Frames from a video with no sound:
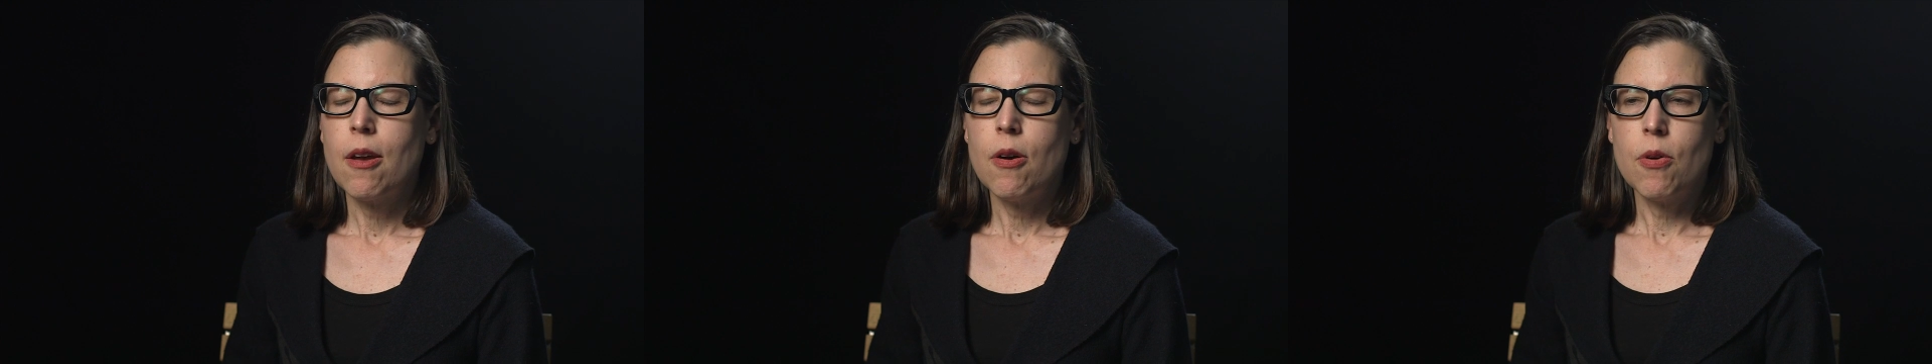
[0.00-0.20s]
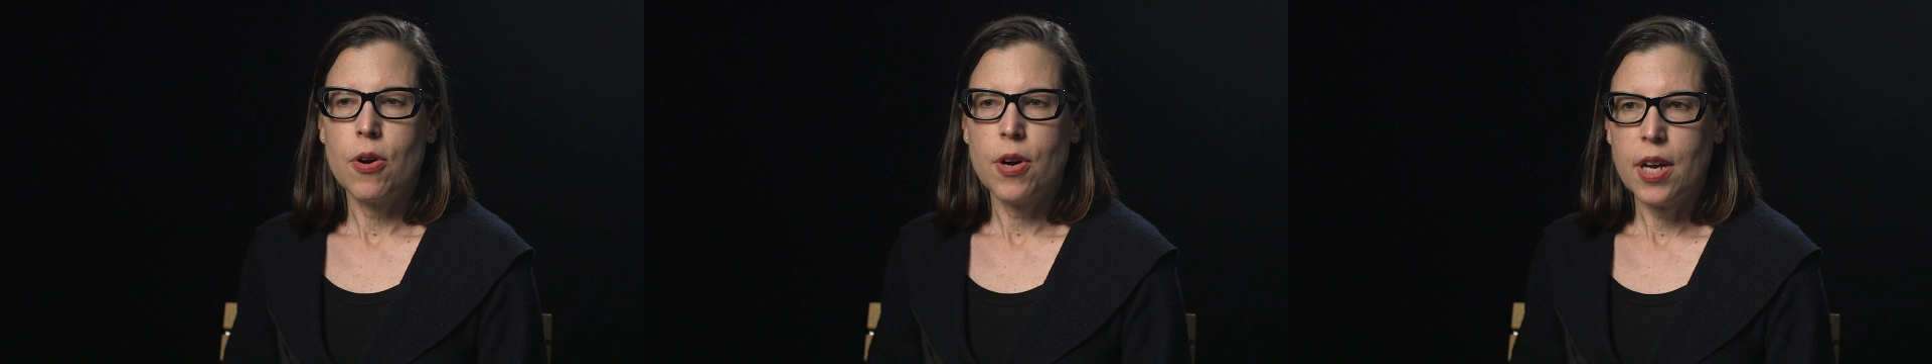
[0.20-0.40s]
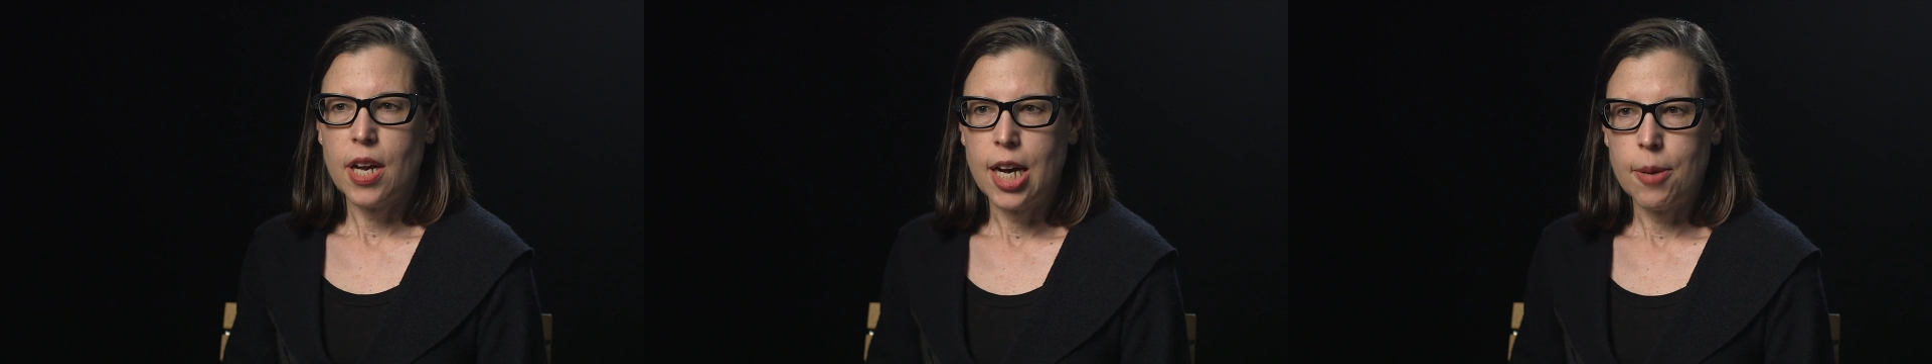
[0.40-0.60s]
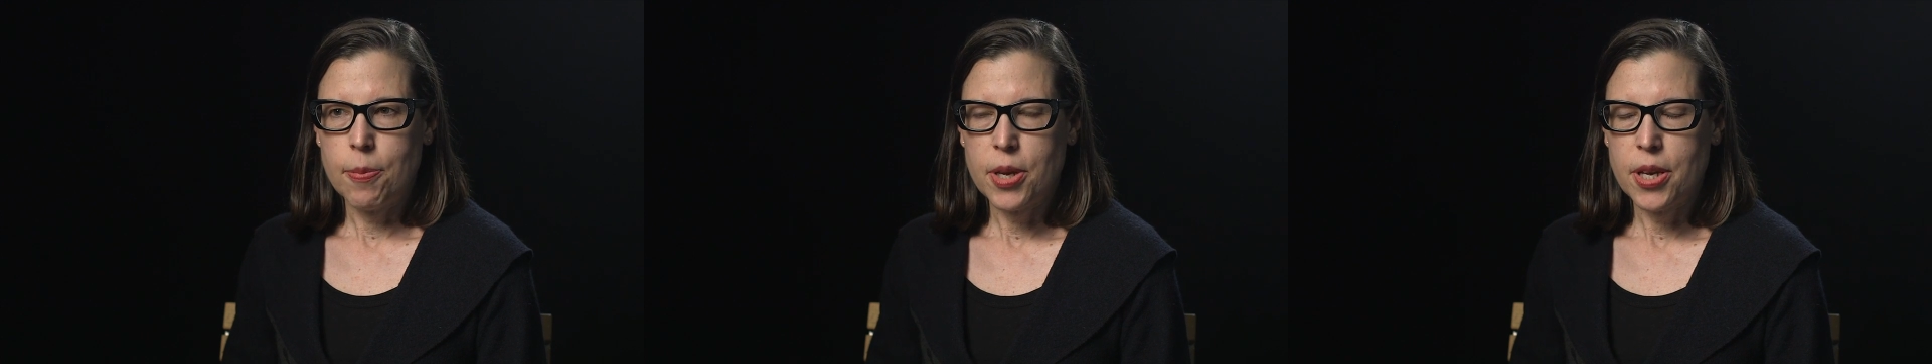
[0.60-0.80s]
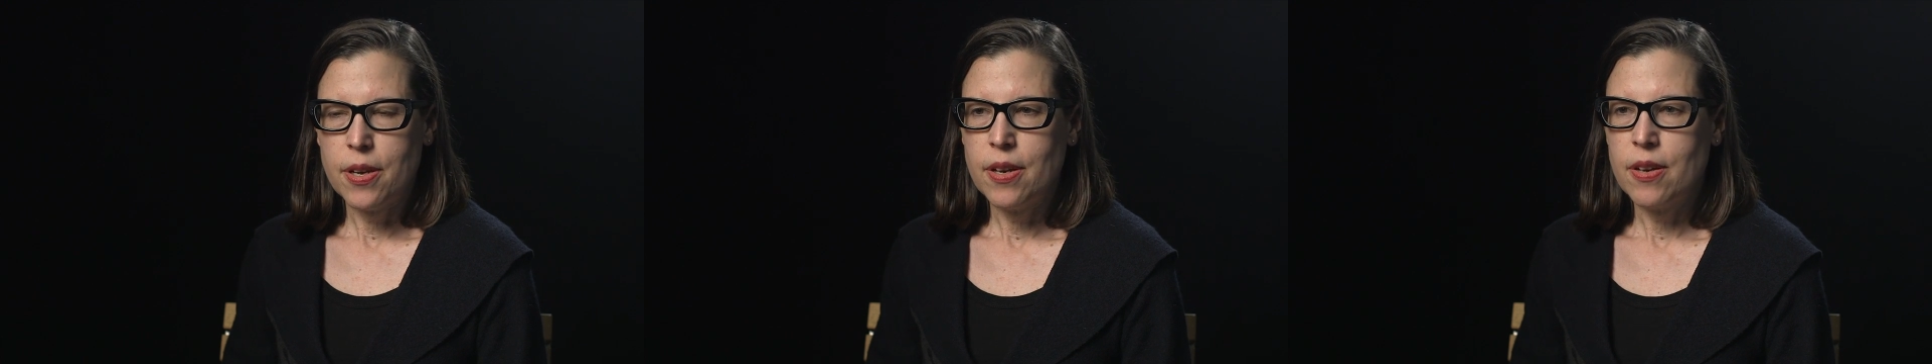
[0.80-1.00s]
or a
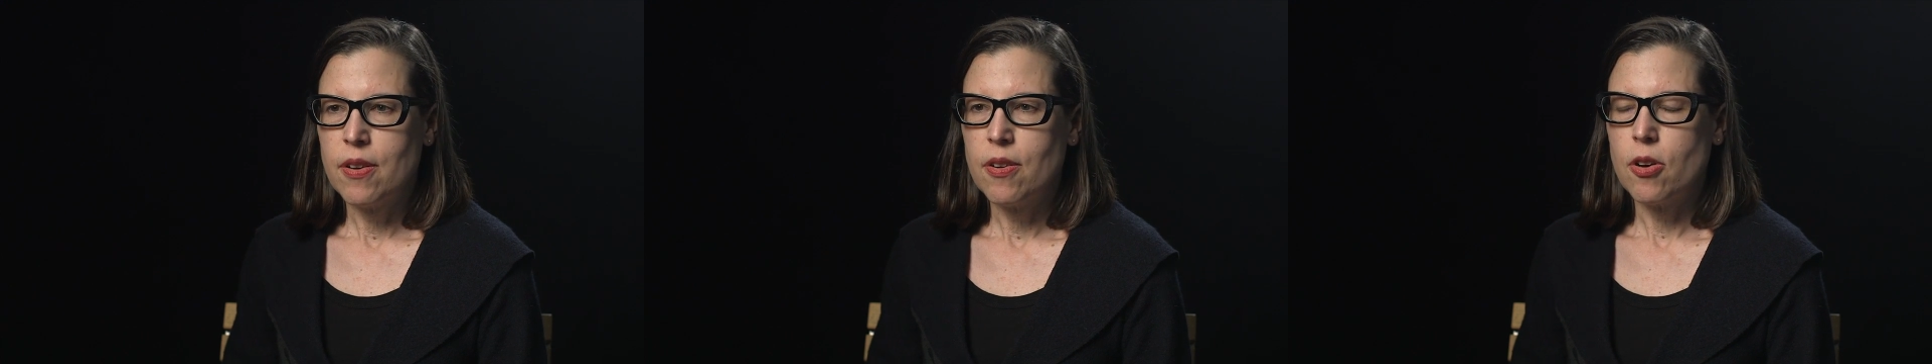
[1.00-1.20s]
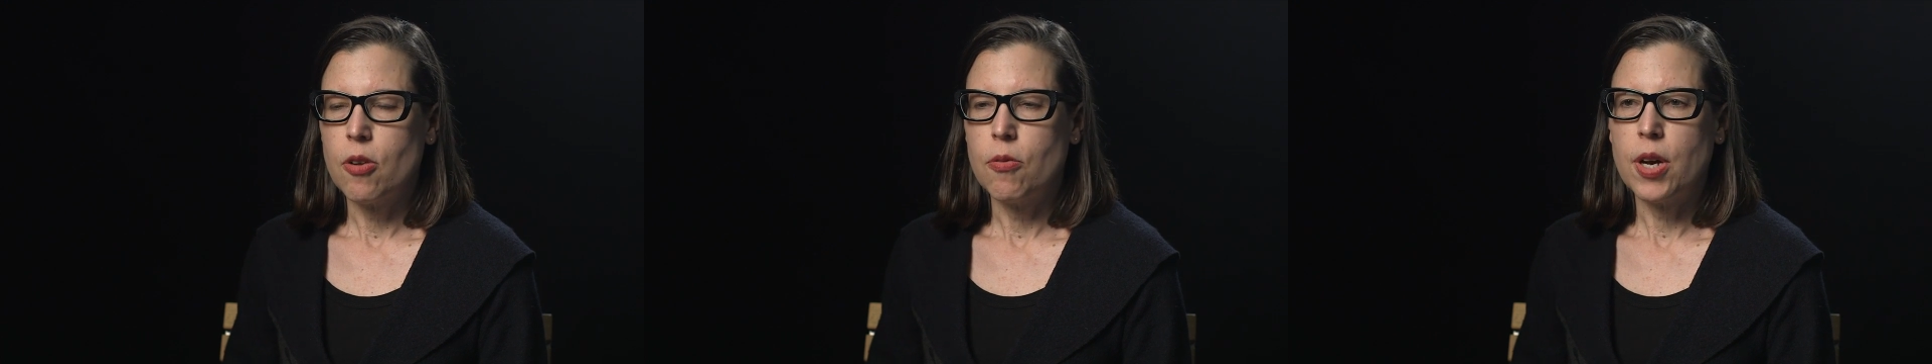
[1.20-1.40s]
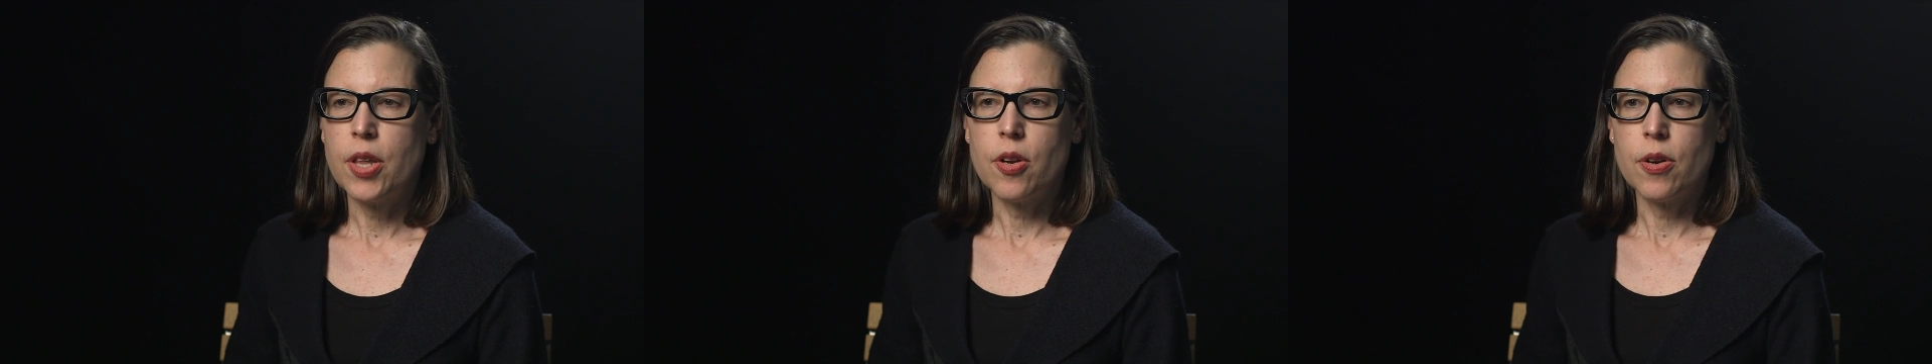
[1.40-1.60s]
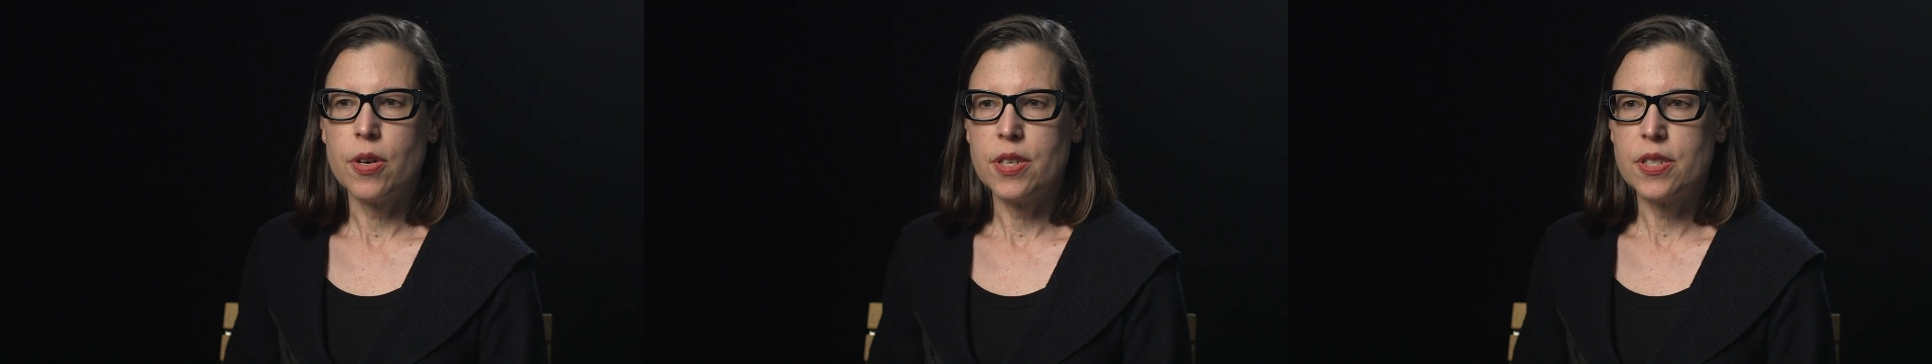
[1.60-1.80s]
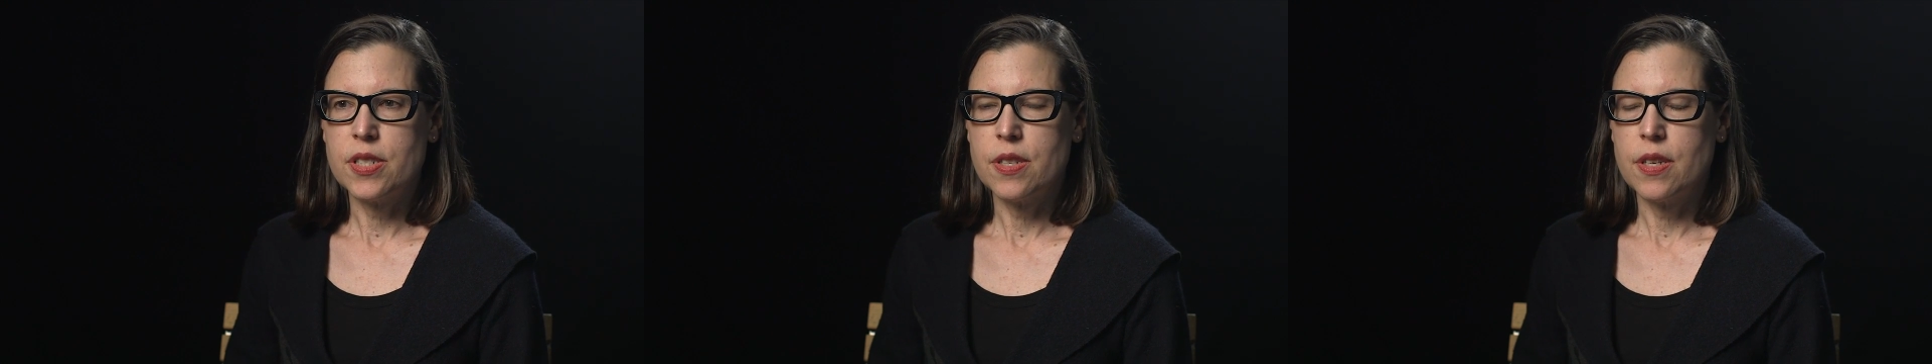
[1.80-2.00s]
copy, or whether
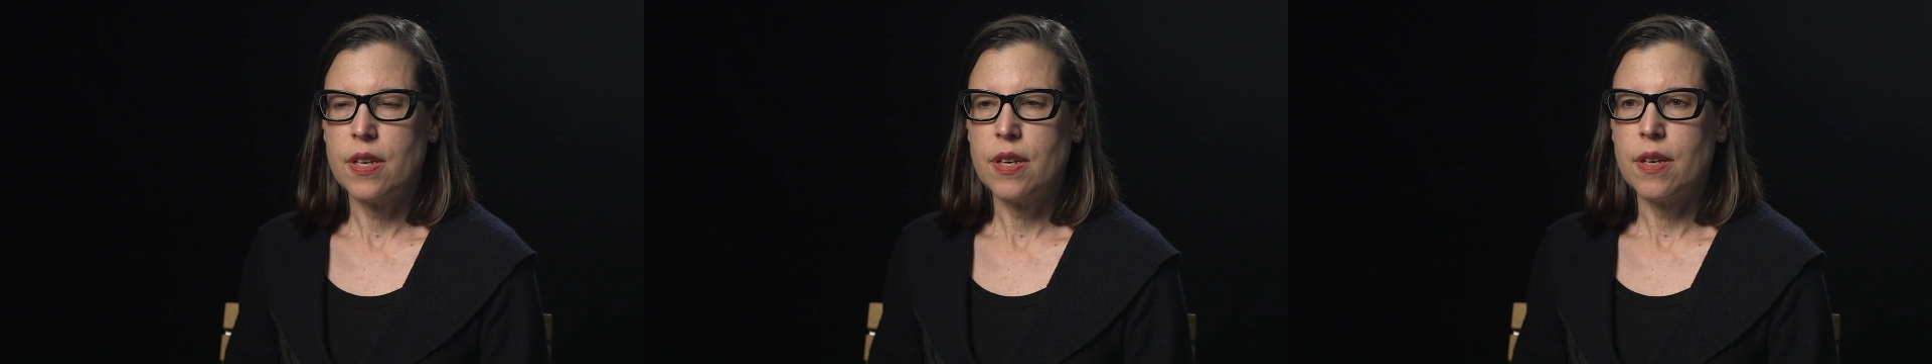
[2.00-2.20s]
it's